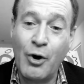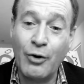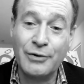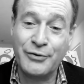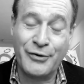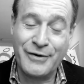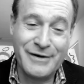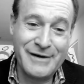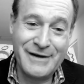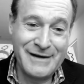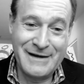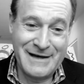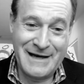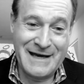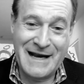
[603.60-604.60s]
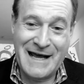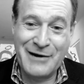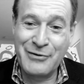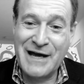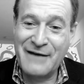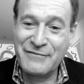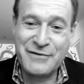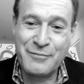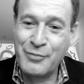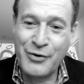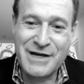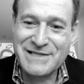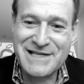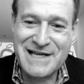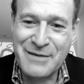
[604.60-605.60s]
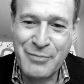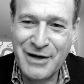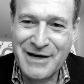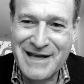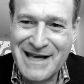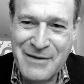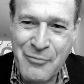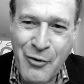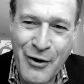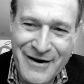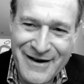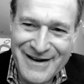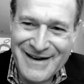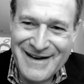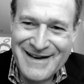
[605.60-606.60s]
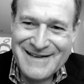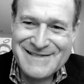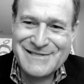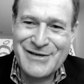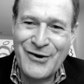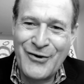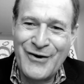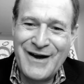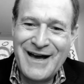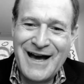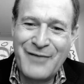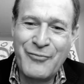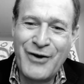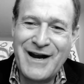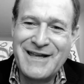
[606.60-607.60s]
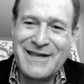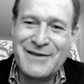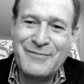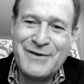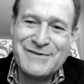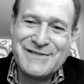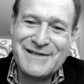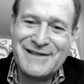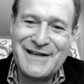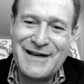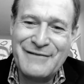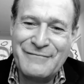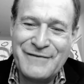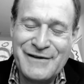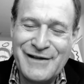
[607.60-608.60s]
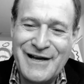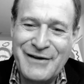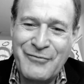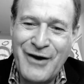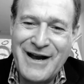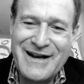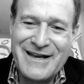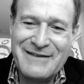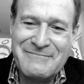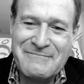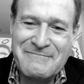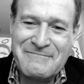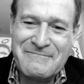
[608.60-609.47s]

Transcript: older, and I don't have to impress anybody anymore. So I'm writing the music that I feel like writing.